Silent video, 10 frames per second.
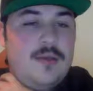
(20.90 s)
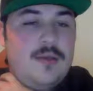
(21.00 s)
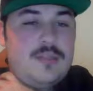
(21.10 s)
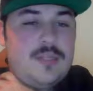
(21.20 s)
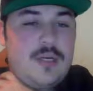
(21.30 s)

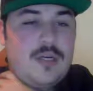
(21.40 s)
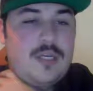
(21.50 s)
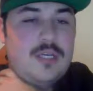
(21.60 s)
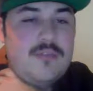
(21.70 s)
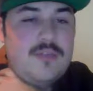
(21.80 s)
So,
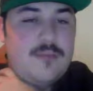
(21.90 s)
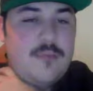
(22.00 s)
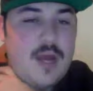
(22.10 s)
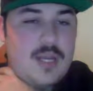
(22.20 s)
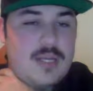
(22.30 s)
given that
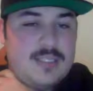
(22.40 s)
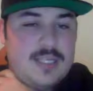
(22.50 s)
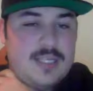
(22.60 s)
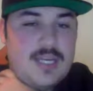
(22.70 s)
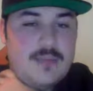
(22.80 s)
Monica's
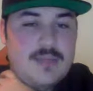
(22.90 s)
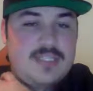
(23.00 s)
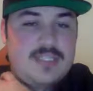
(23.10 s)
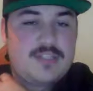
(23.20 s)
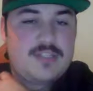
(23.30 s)
income
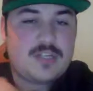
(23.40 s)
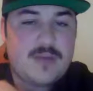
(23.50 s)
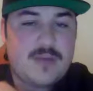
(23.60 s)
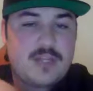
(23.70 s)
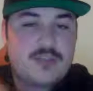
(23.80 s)
exceeds her
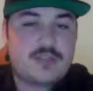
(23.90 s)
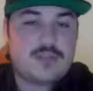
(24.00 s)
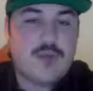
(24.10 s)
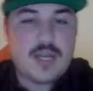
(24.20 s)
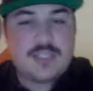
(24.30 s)
expenditures,
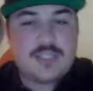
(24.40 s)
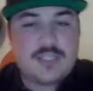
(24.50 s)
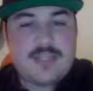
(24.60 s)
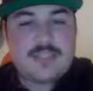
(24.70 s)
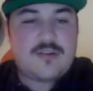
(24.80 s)
Monica is
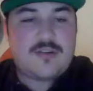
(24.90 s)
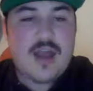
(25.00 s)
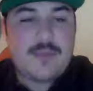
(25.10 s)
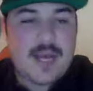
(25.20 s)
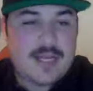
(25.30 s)
best described
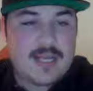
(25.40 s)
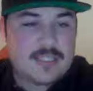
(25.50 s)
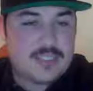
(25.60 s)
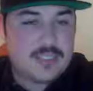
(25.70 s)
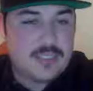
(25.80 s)

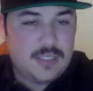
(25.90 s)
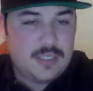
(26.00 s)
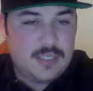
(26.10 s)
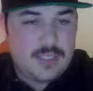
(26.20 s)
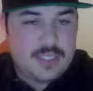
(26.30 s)
as
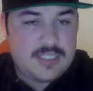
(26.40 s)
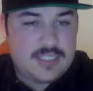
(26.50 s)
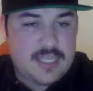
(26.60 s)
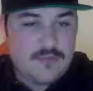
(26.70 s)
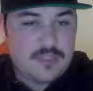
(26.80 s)
a
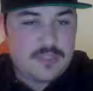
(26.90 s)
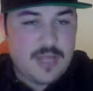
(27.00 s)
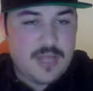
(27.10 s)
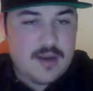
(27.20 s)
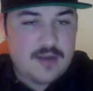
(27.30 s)
saver or
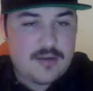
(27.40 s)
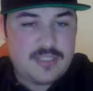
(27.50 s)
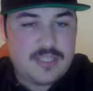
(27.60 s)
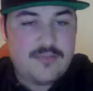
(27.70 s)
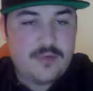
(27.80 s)
supplier,
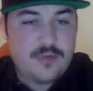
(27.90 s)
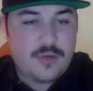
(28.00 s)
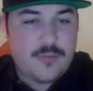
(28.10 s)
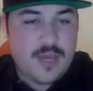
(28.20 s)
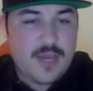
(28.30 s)
saver or
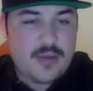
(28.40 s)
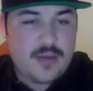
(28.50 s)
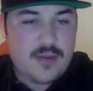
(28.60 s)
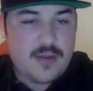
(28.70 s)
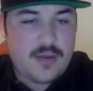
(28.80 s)

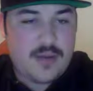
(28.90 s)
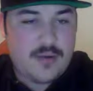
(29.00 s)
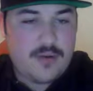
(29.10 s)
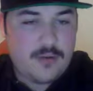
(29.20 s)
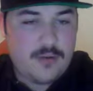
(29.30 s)
demander,
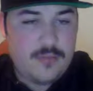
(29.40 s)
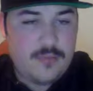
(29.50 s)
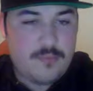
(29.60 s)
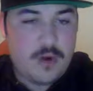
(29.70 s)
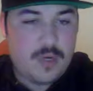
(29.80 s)

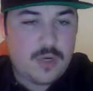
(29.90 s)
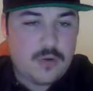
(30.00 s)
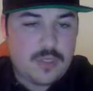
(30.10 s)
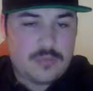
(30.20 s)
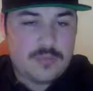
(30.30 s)
borrower or a
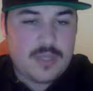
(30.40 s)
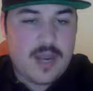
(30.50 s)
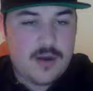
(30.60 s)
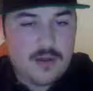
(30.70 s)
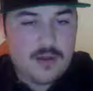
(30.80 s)

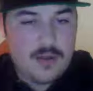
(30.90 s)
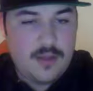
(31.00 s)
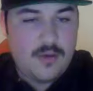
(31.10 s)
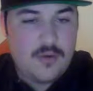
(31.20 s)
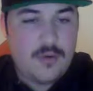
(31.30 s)
supplier, or
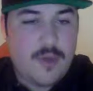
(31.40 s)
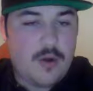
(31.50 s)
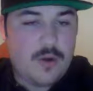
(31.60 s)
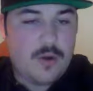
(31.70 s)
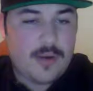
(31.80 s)
a
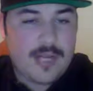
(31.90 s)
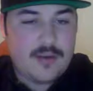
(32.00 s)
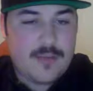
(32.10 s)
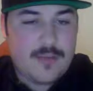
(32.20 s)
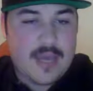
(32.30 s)
borrower and
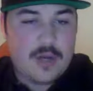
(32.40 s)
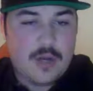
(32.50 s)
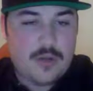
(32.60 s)
demander.